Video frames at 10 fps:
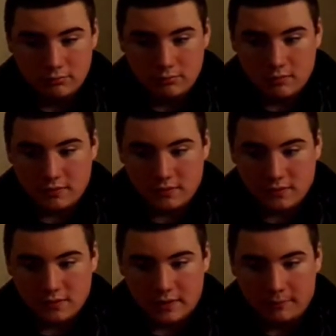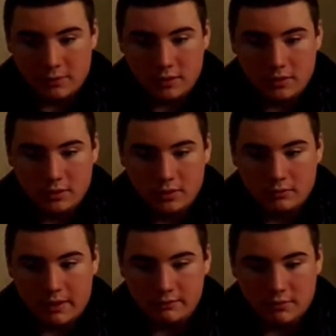December or
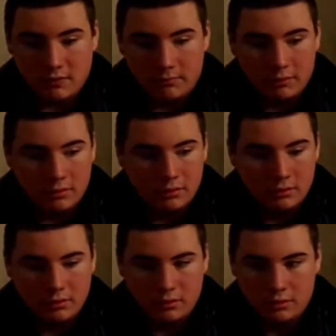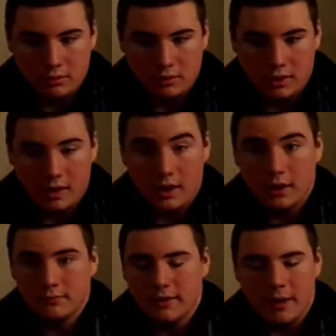around December.
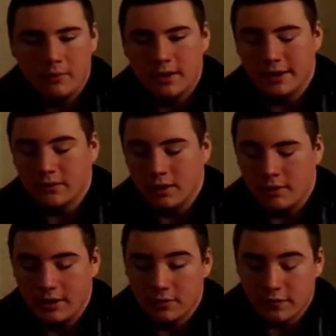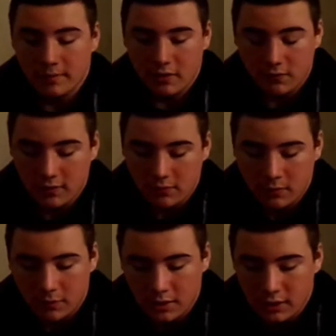That one I don't know. I know it's coming in
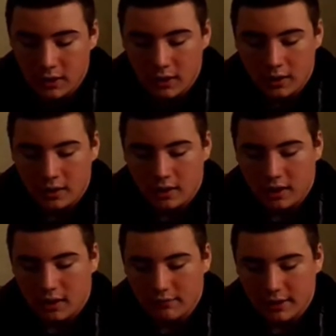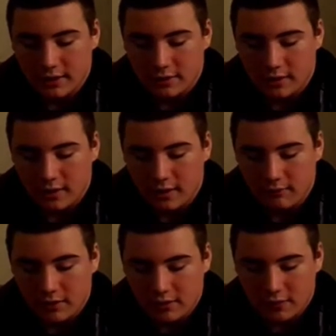2021 if
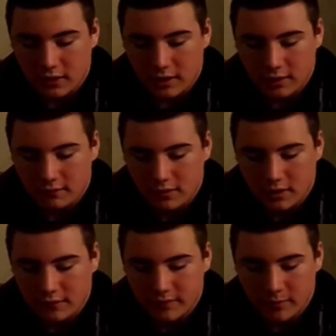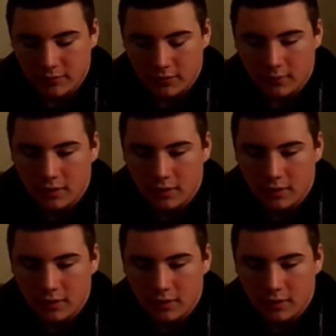we start getting a film soon.